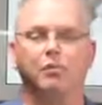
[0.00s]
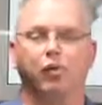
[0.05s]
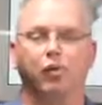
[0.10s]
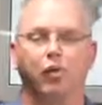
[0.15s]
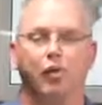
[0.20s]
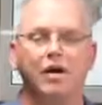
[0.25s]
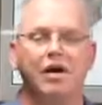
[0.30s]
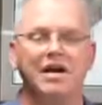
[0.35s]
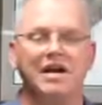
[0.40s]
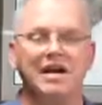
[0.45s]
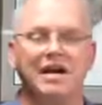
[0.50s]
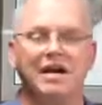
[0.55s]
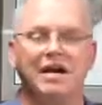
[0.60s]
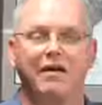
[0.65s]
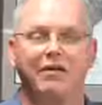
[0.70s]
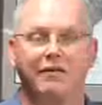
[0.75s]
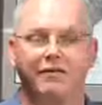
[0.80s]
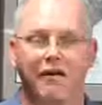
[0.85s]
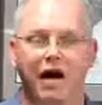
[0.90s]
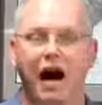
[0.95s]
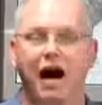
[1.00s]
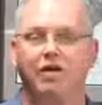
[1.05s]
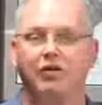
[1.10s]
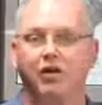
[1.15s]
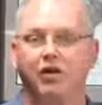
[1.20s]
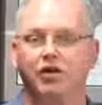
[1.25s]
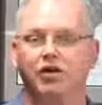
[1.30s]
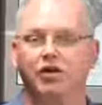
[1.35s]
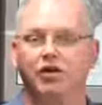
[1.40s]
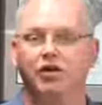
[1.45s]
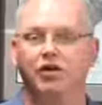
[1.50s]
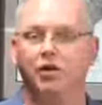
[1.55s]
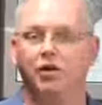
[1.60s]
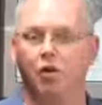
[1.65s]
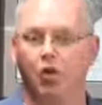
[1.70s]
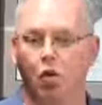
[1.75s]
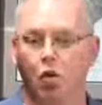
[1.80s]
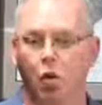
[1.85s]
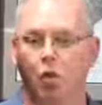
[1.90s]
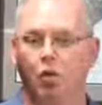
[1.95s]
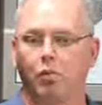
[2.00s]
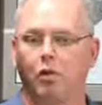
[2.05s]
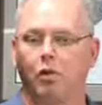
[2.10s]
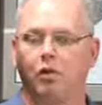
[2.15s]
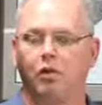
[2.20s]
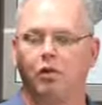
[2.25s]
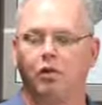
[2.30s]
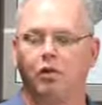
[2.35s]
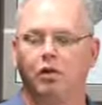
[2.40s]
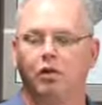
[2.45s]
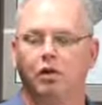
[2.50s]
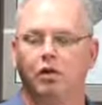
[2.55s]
pre-virus normal.